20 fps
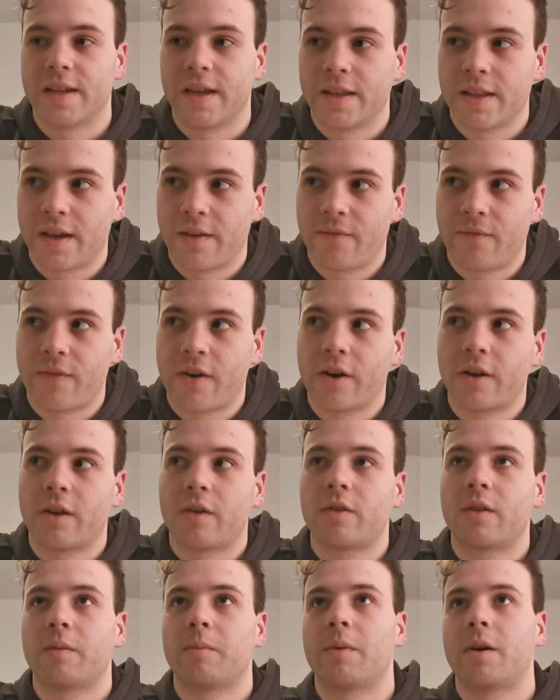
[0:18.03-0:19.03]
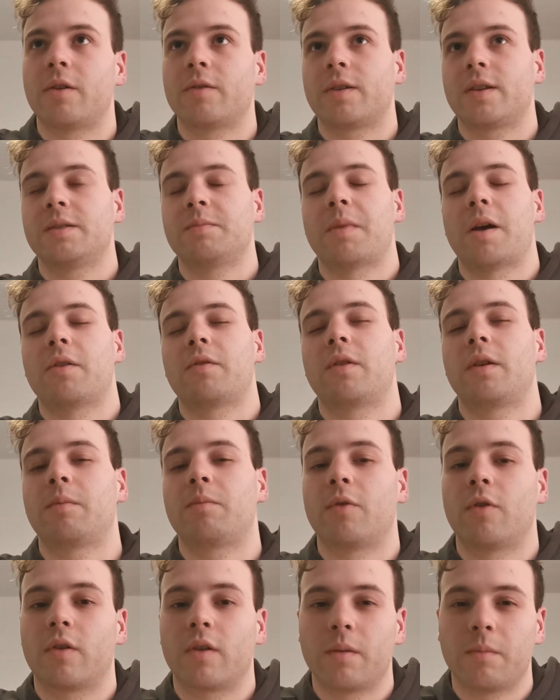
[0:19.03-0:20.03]
that I found out about his mentoring
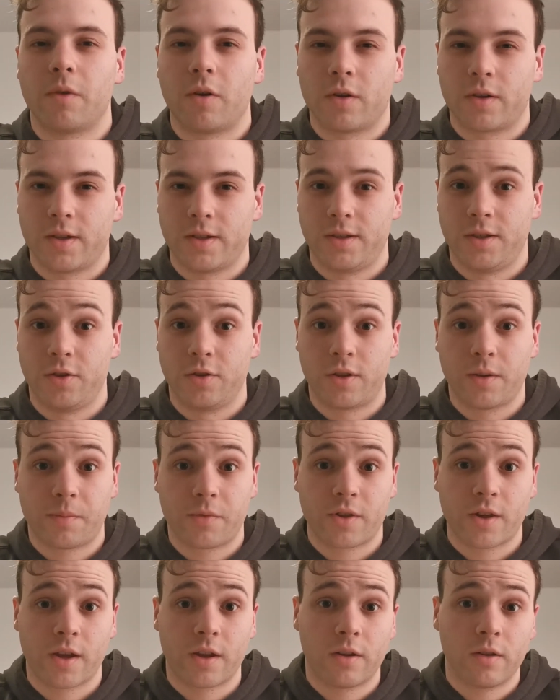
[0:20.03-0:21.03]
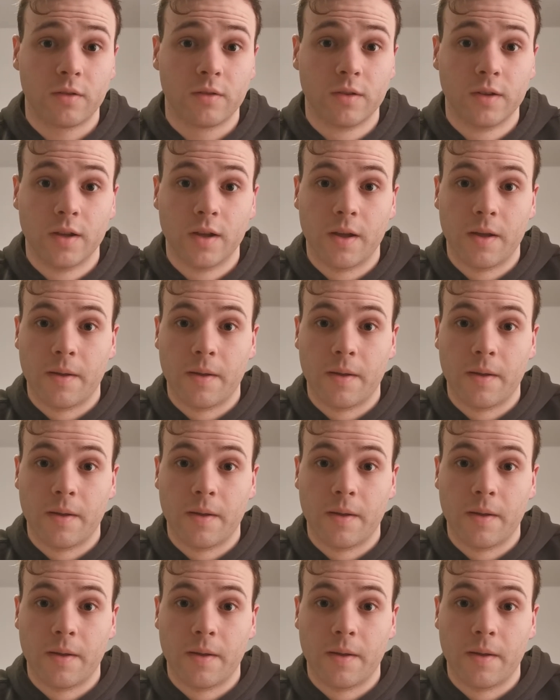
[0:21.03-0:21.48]
program on his YouTube channel,